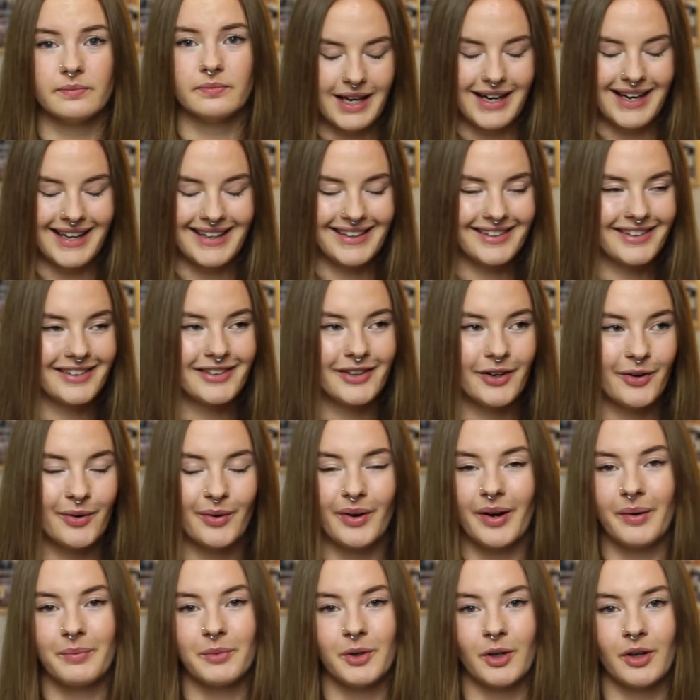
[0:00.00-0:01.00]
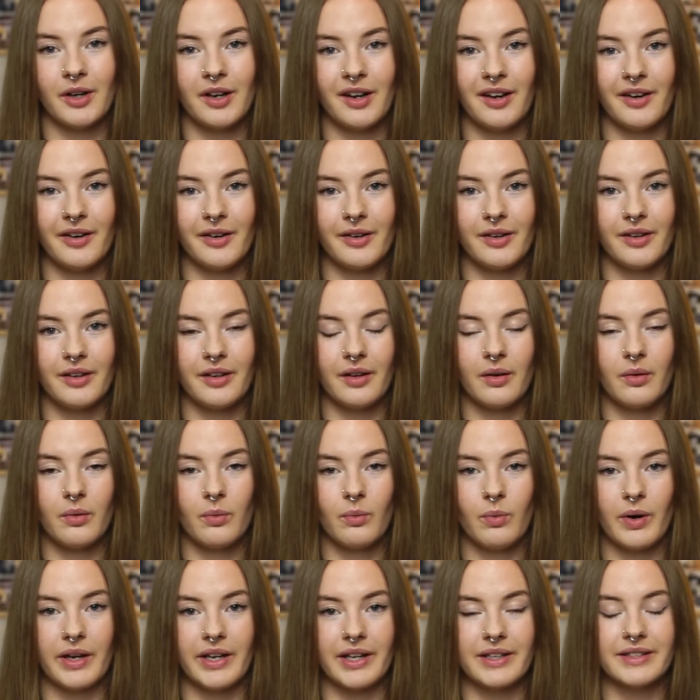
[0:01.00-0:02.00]
And I know I'm not alone
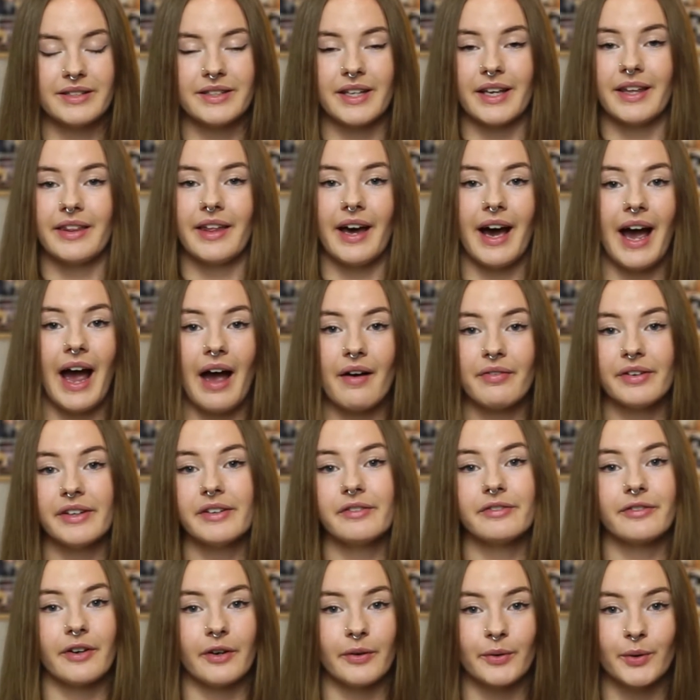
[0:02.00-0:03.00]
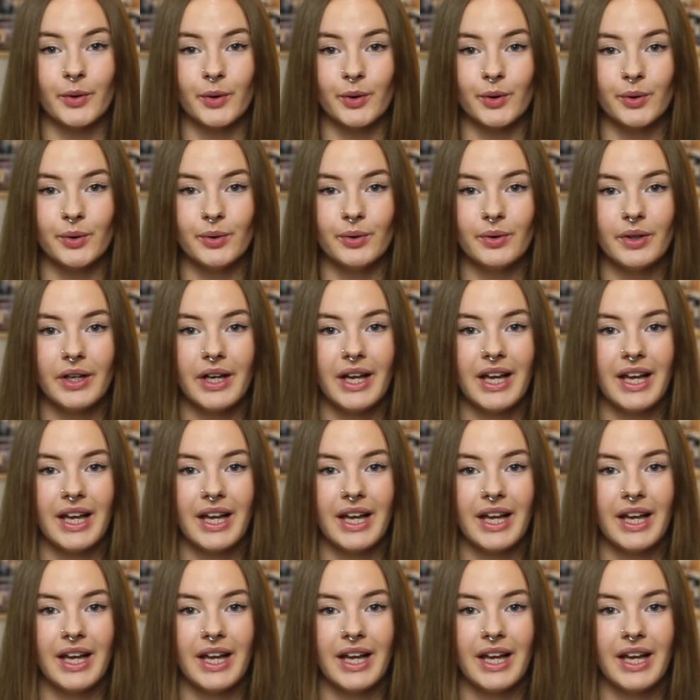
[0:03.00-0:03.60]
when I say that having a phone call